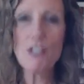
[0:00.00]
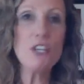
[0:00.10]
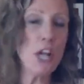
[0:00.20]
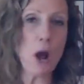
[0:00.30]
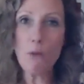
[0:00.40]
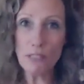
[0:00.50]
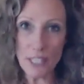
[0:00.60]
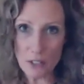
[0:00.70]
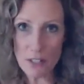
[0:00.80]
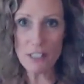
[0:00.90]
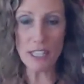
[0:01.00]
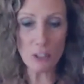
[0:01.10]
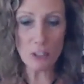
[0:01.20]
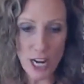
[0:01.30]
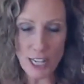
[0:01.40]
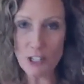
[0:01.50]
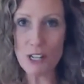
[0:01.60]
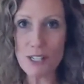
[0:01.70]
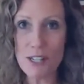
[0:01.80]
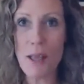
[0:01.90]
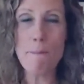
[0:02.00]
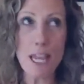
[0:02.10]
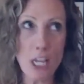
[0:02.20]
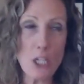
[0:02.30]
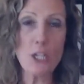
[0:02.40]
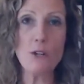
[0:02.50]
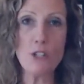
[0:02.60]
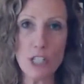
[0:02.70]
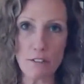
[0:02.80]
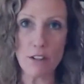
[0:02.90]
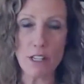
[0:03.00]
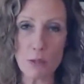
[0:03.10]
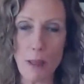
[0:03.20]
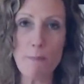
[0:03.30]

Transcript: You know, little changes make a huge difference, right?